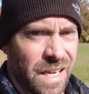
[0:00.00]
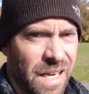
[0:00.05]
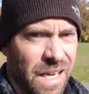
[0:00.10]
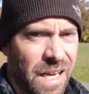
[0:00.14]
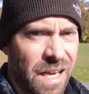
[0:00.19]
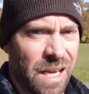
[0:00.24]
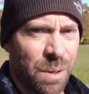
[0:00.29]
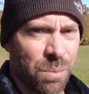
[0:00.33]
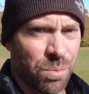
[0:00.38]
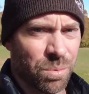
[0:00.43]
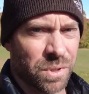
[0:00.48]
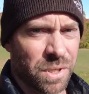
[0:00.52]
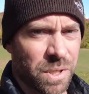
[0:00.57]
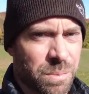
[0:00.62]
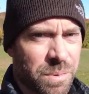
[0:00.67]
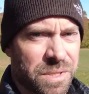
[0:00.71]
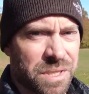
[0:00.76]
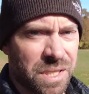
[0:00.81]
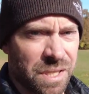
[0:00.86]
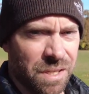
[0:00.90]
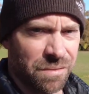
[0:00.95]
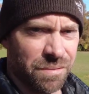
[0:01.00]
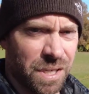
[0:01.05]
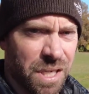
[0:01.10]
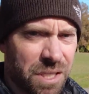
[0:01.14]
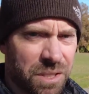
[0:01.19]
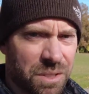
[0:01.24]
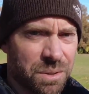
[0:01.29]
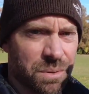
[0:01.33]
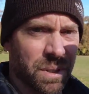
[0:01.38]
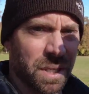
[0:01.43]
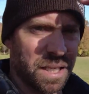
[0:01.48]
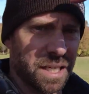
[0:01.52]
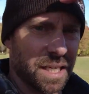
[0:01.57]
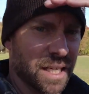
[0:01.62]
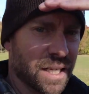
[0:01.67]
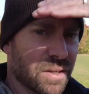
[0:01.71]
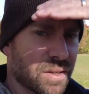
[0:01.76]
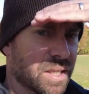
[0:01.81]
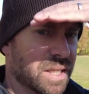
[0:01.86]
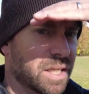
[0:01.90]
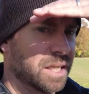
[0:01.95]
I am really missing a visor right
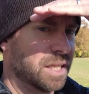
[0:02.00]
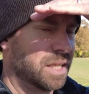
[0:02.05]
now.